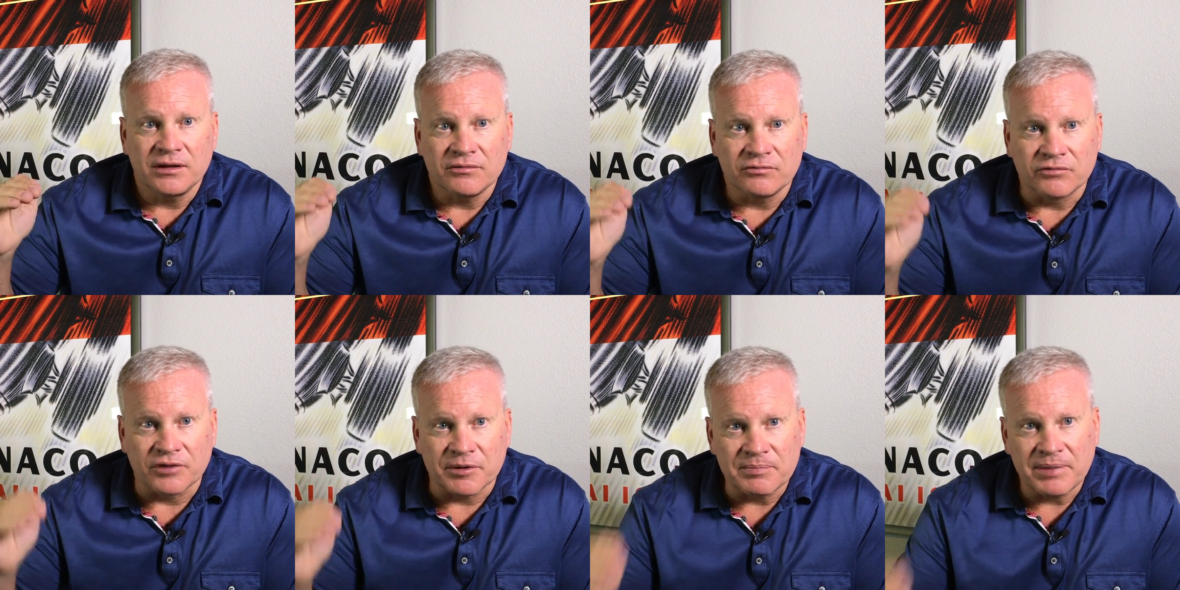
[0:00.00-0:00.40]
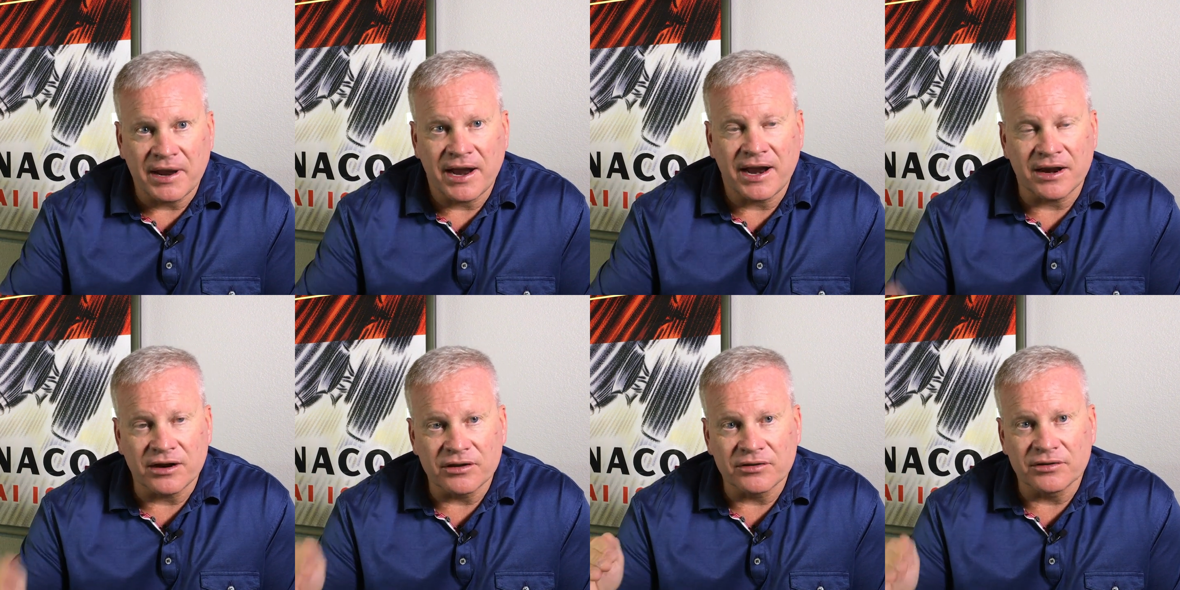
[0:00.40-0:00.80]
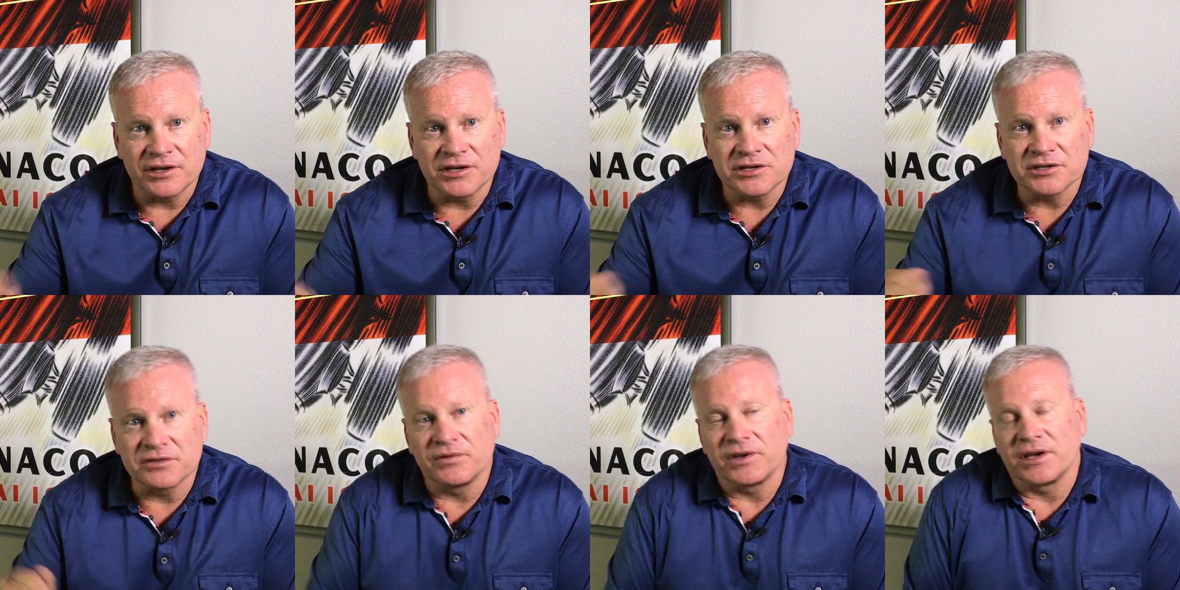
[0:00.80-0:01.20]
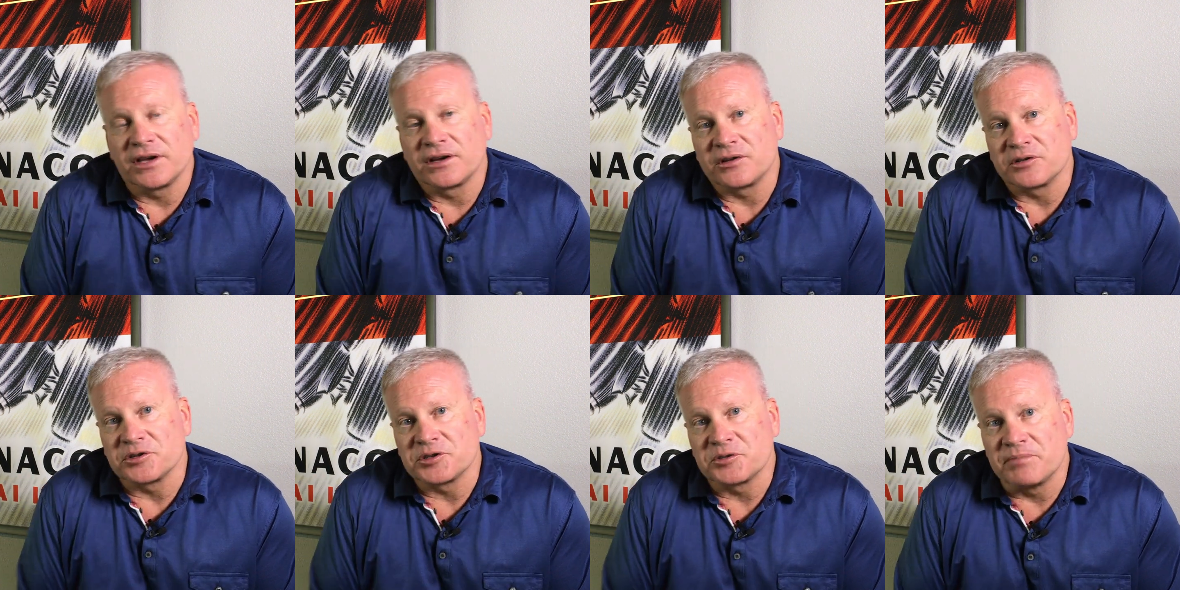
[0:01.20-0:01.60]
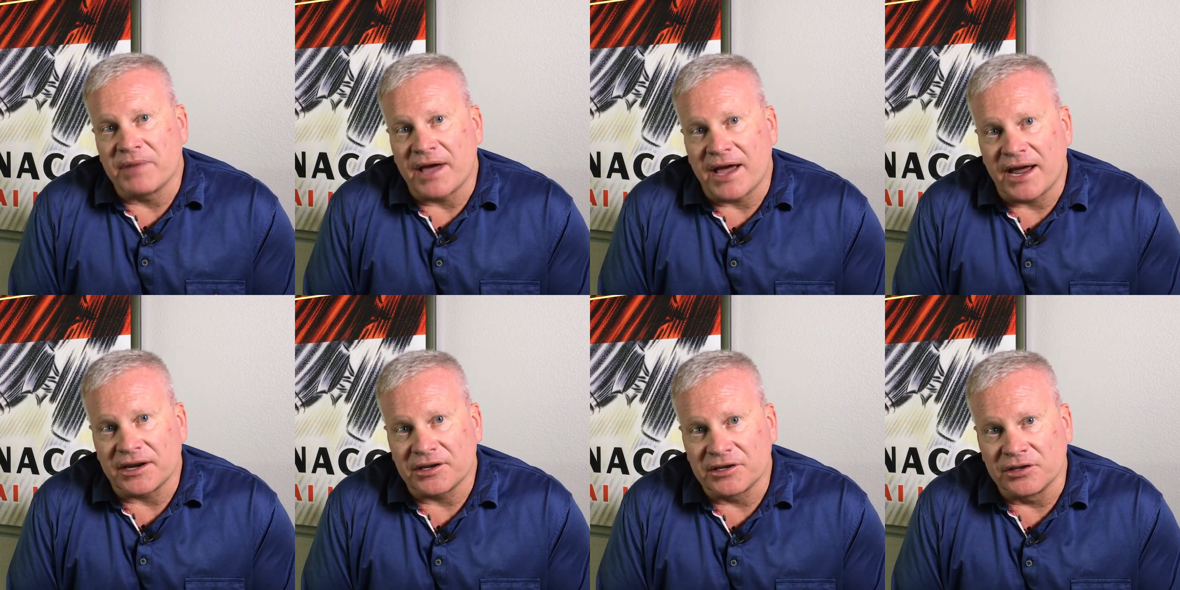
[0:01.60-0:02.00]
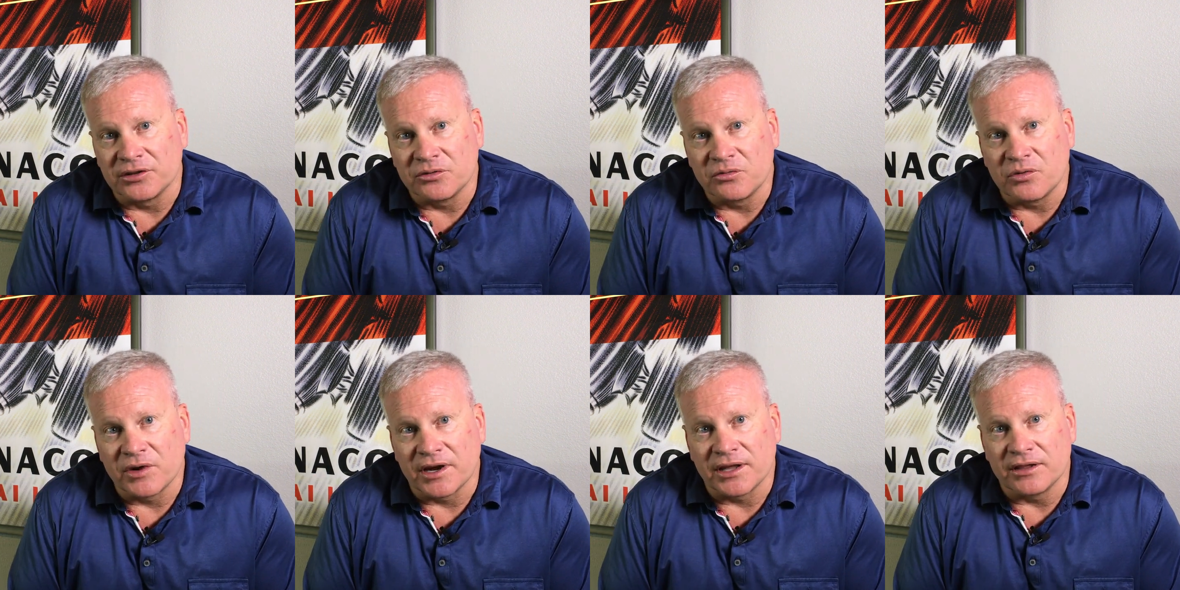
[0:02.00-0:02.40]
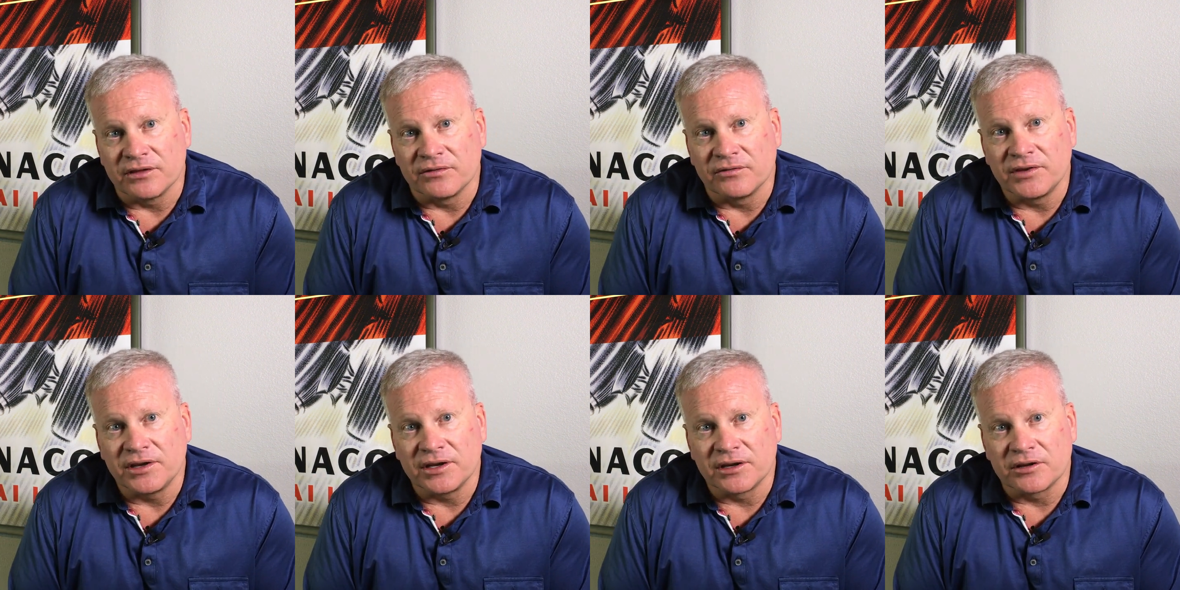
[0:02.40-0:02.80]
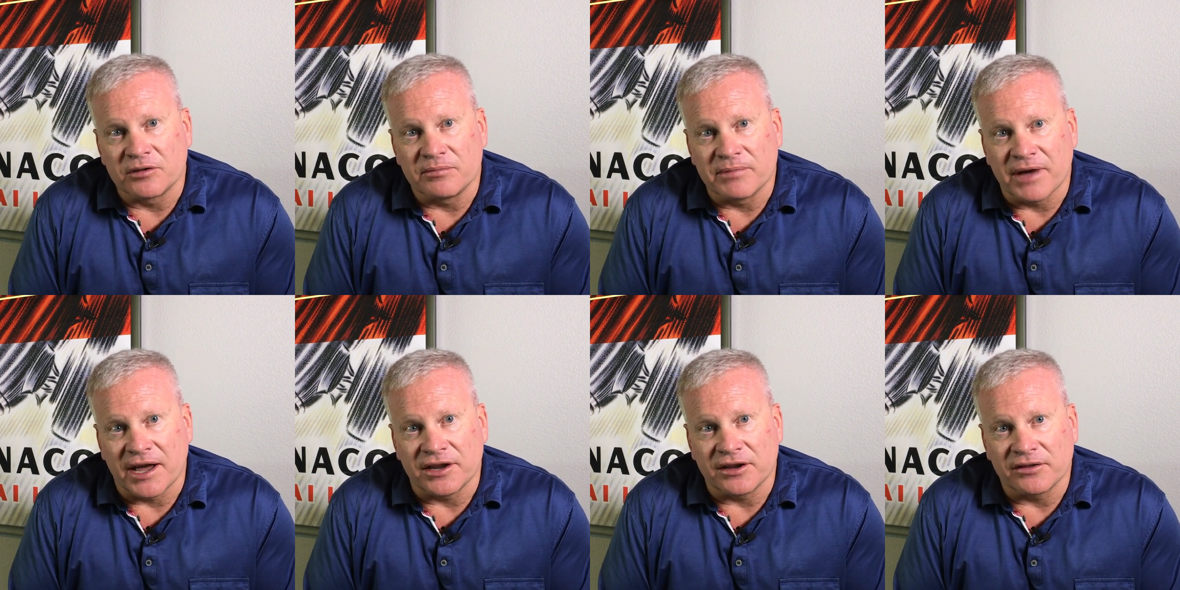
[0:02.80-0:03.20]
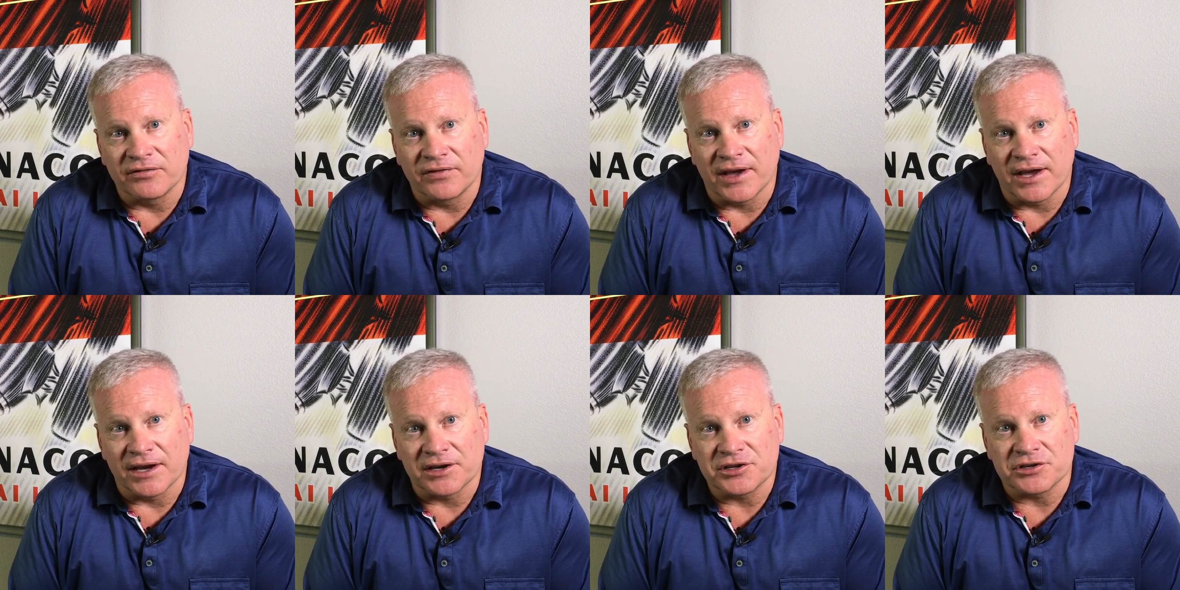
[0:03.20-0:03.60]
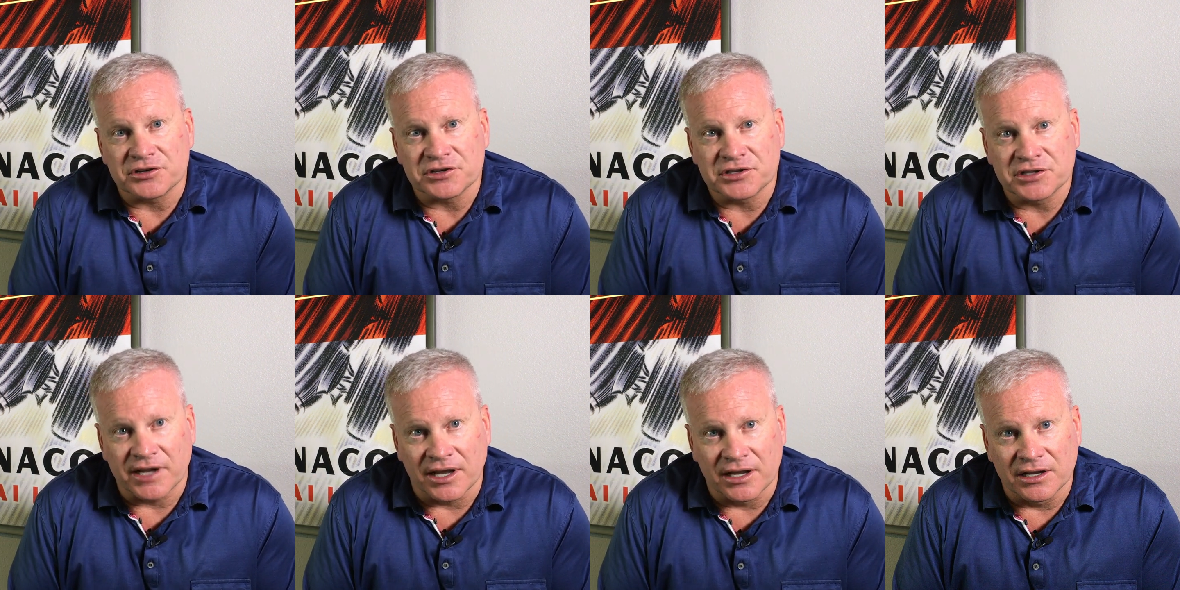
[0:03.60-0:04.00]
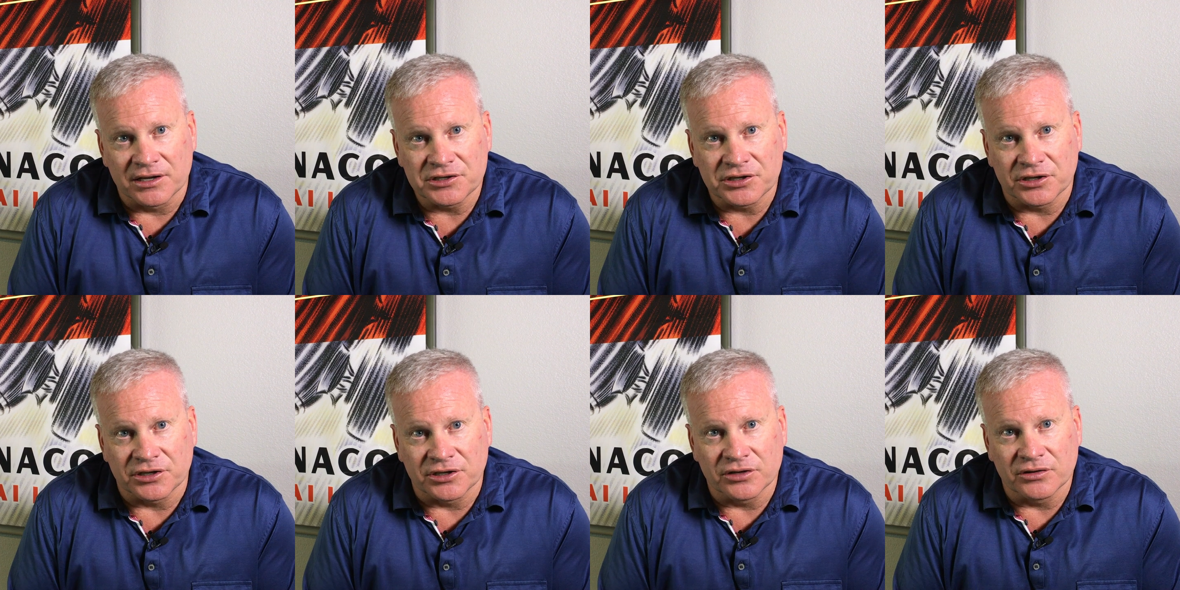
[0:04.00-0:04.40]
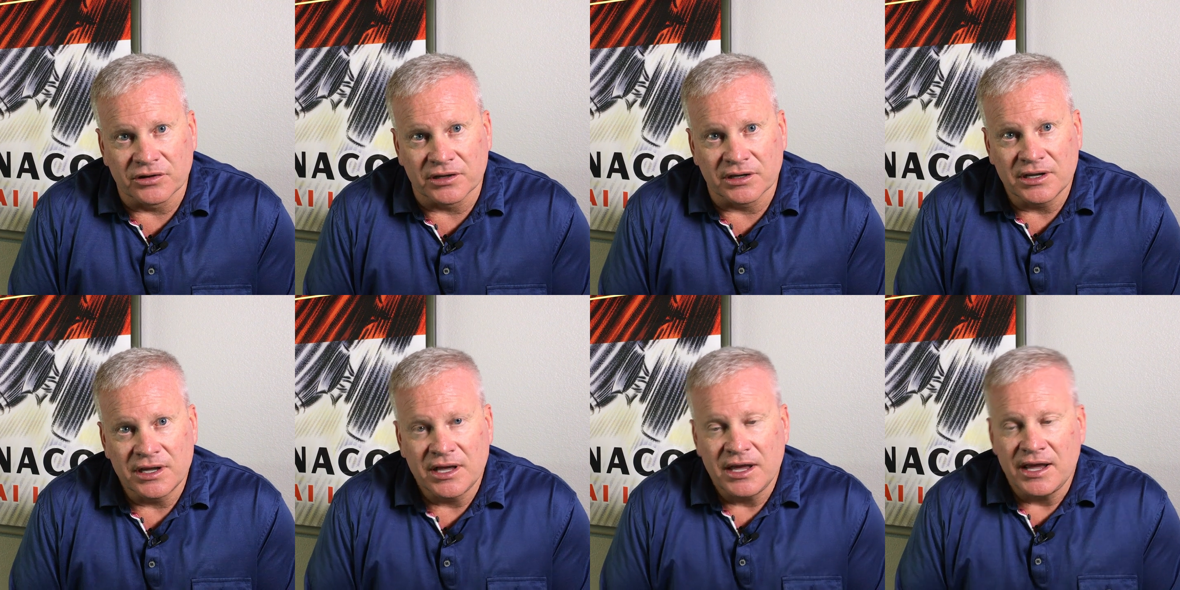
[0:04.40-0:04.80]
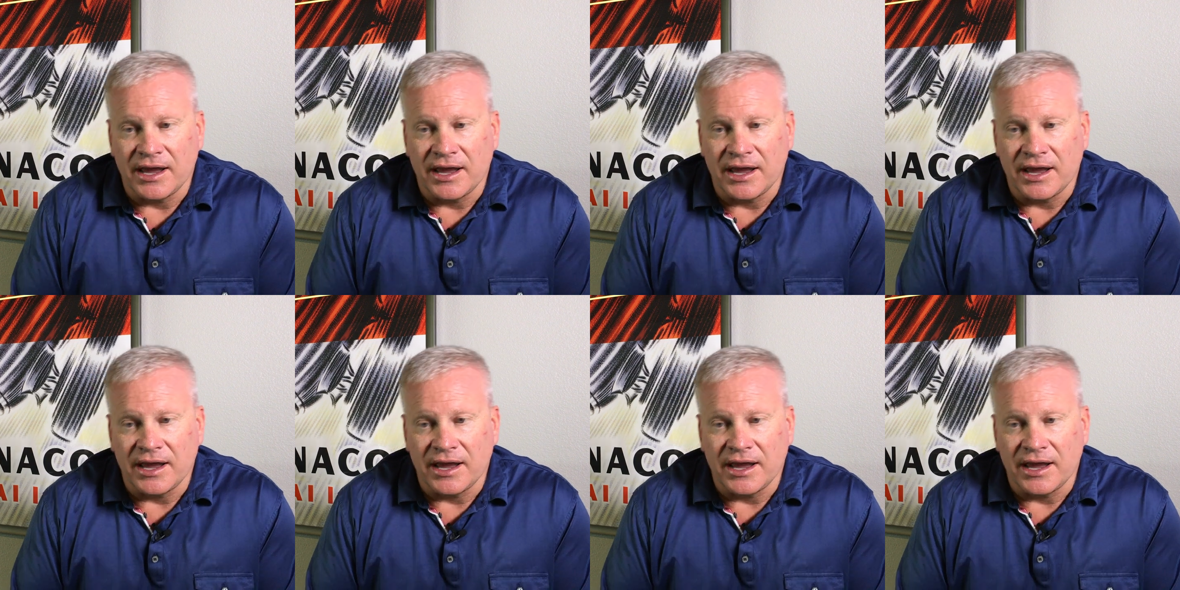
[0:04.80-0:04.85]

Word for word: repair these vehicles back to the way the vehicle manufacturers tell us to do it,